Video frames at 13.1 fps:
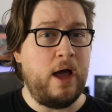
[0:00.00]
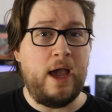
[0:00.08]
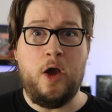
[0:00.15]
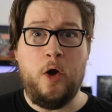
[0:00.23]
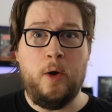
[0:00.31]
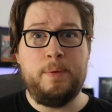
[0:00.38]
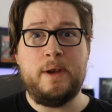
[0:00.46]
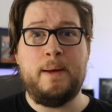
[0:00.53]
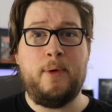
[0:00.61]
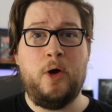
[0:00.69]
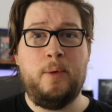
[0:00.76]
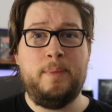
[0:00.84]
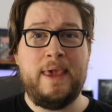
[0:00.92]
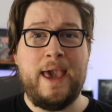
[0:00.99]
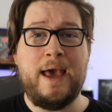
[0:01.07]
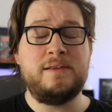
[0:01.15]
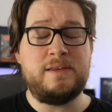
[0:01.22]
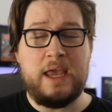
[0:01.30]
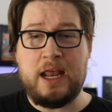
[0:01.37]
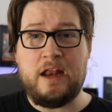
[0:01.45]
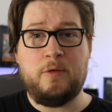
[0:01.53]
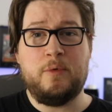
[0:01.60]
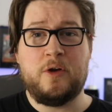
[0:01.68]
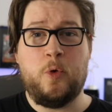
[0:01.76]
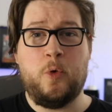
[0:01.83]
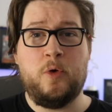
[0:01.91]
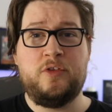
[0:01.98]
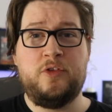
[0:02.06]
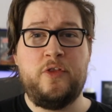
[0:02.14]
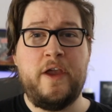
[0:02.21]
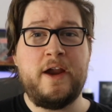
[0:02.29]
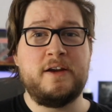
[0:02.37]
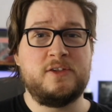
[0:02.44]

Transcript: I open up OBS and I record through there,